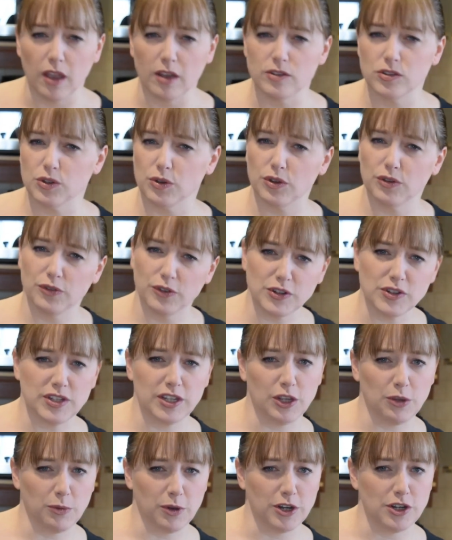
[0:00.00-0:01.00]
So the first
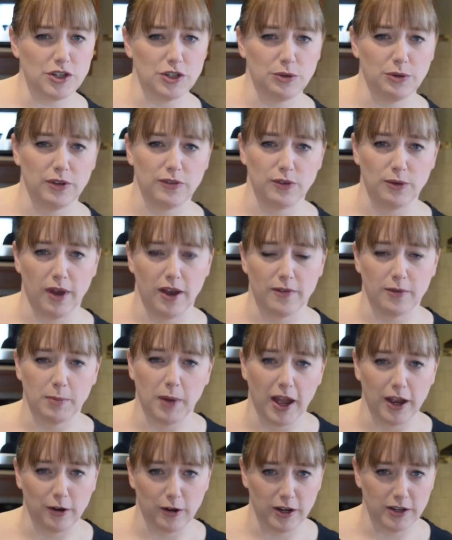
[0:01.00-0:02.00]
thing you want to do if you have a
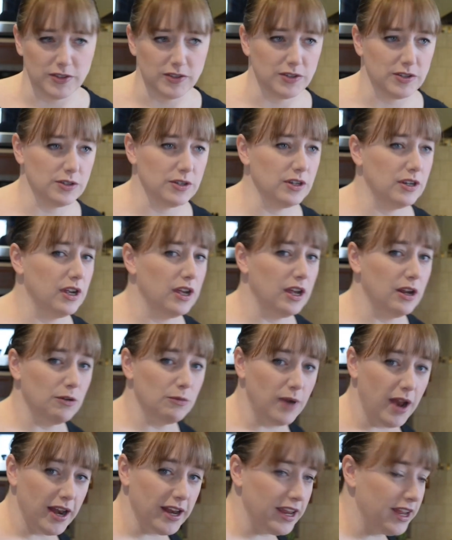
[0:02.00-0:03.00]
pie crust
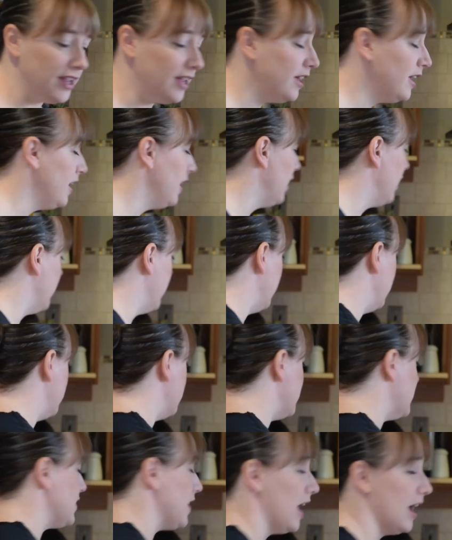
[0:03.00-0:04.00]
ready
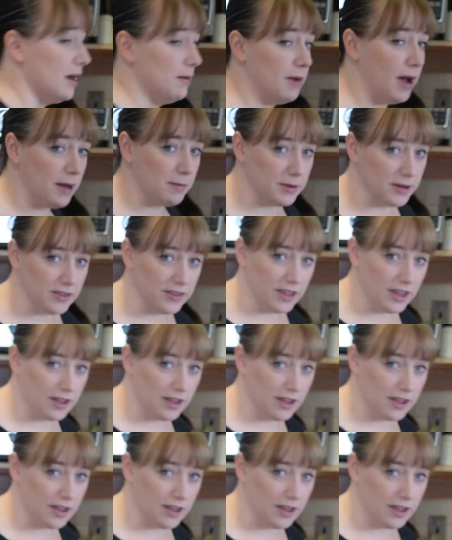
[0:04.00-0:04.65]
is pop it in the